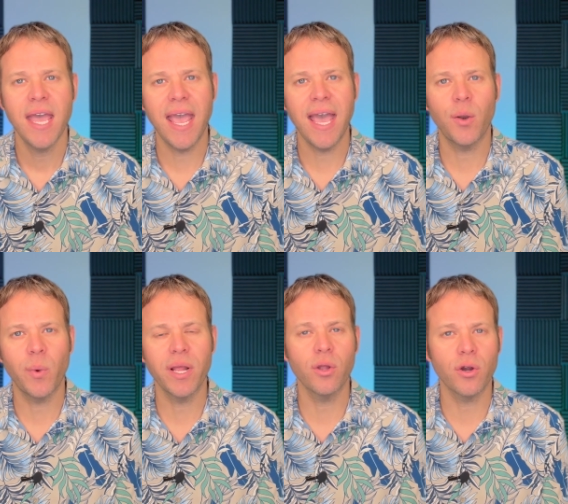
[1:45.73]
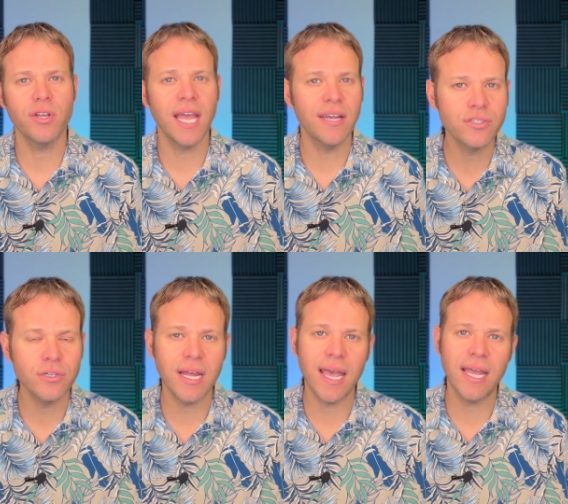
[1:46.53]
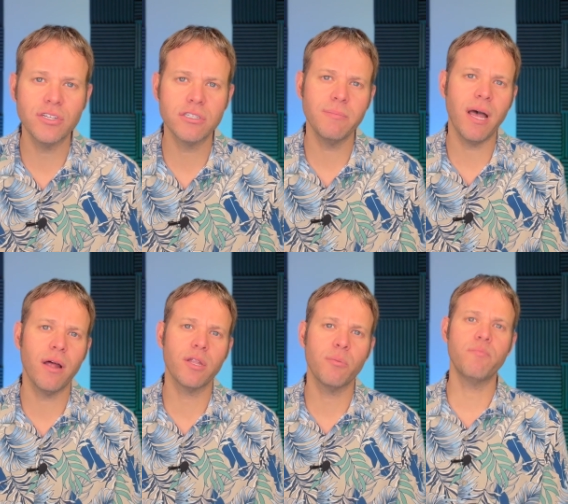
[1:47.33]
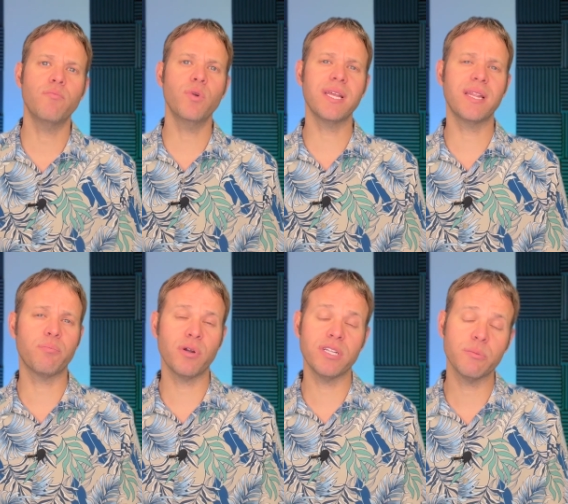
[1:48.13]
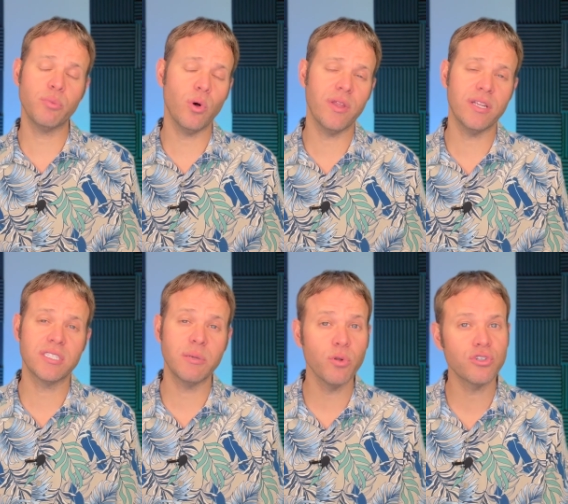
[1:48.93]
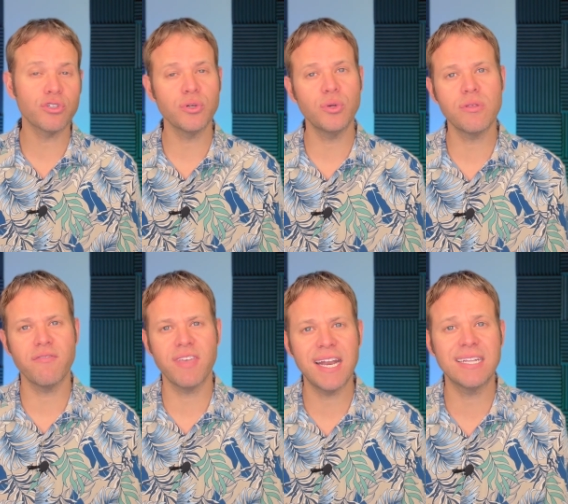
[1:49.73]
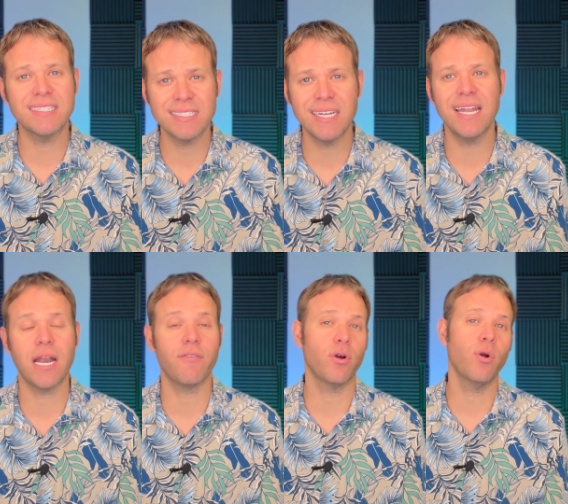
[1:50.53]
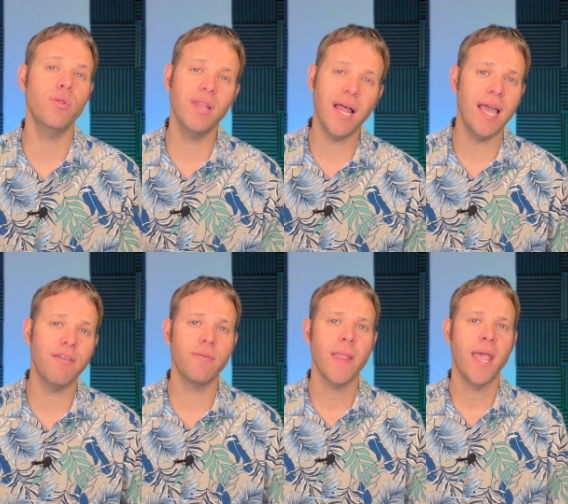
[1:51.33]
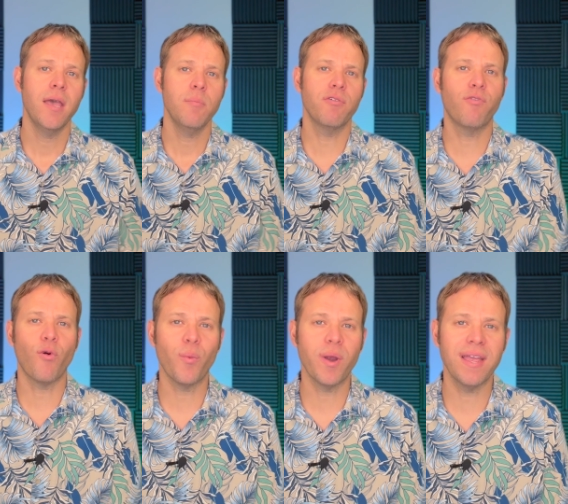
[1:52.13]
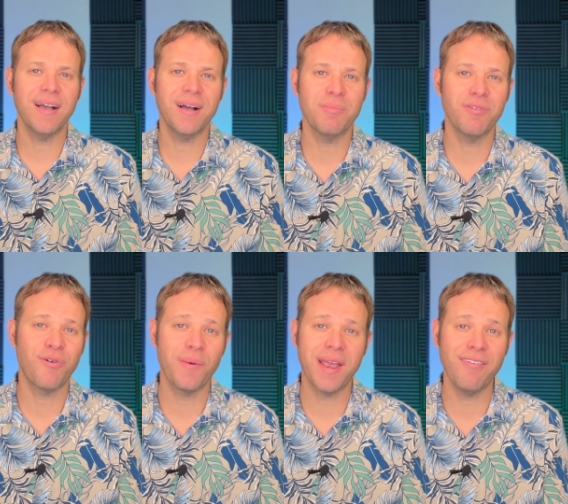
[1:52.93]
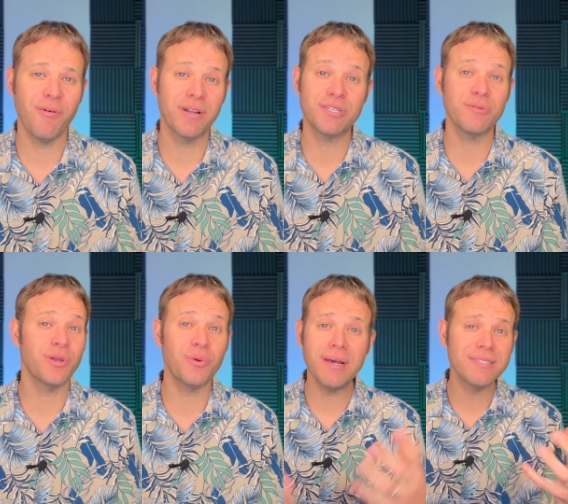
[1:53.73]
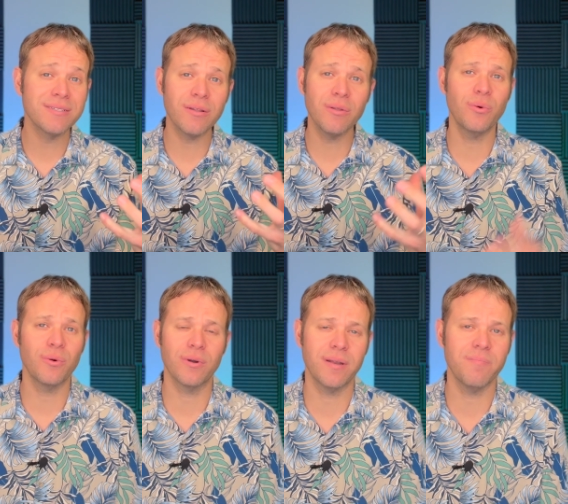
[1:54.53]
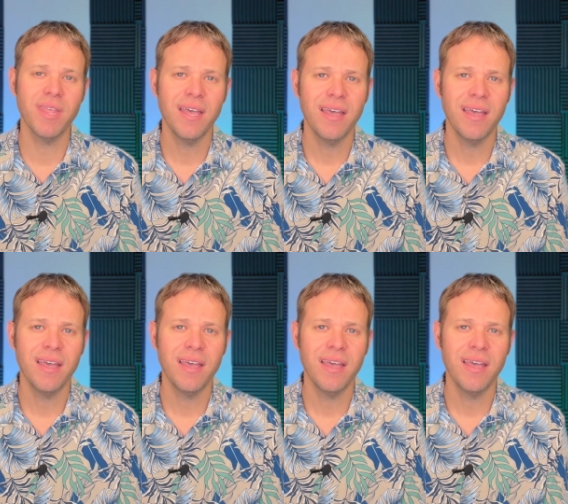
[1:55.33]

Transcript: And we learned yesterday just about the really the principle, the simple truth of getting sin out of our own life before we uh, before we have a bunch of requests to the Lord. And